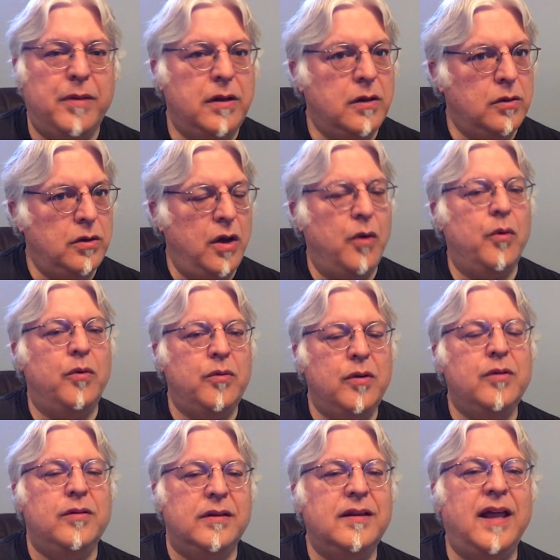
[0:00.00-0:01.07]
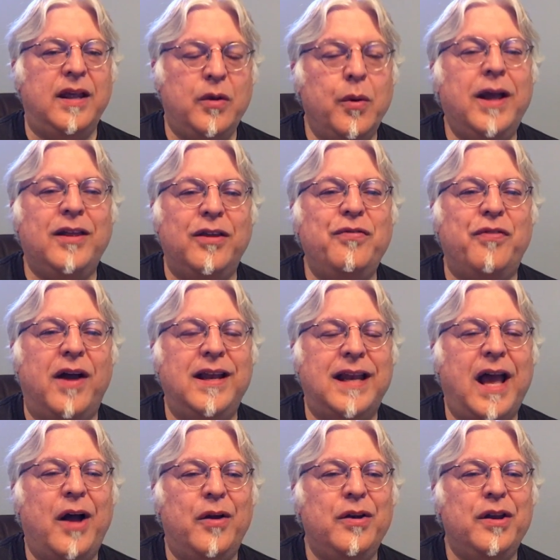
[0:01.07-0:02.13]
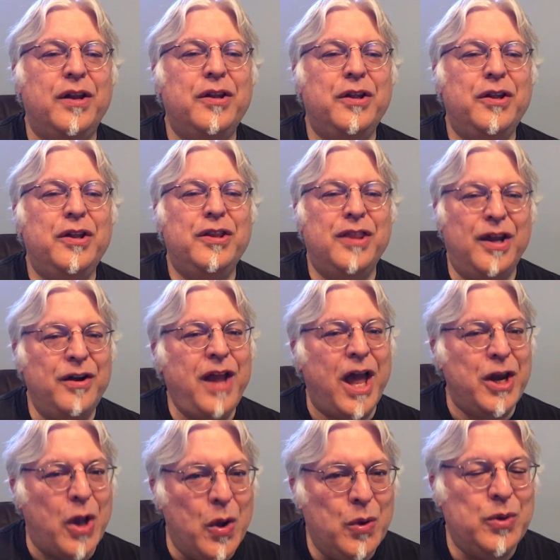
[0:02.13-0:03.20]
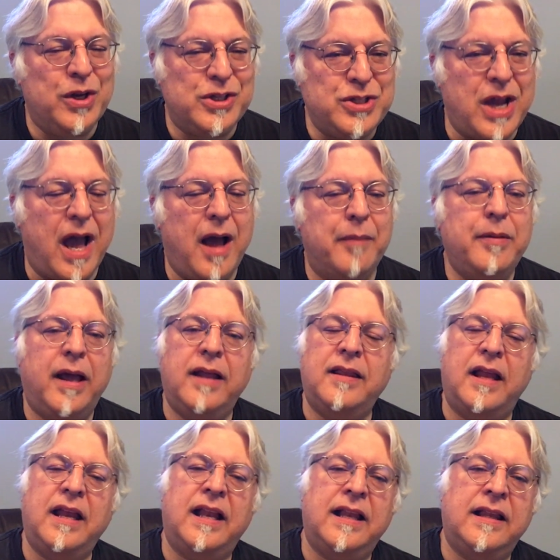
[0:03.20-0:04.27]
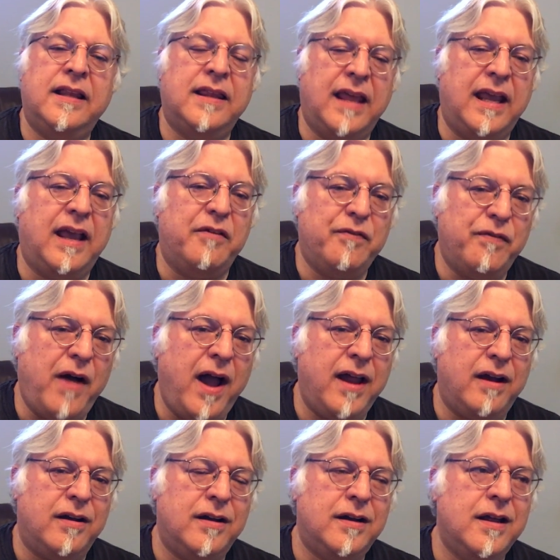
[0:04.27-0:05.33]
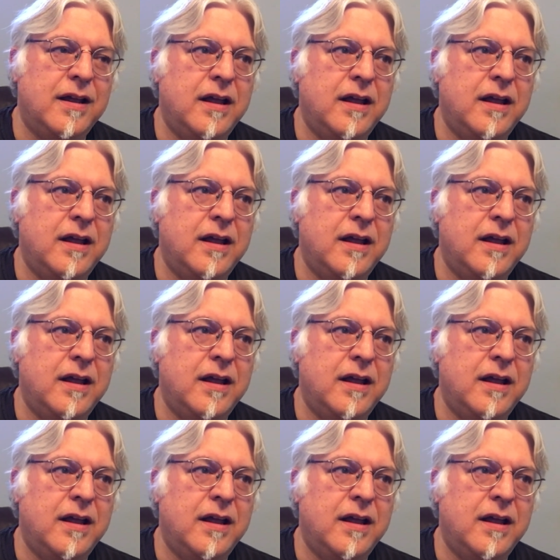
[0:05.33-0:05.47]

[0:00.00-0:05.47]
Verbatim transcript: Oh no, they quickly find out they're not owed a job and they, they get fired.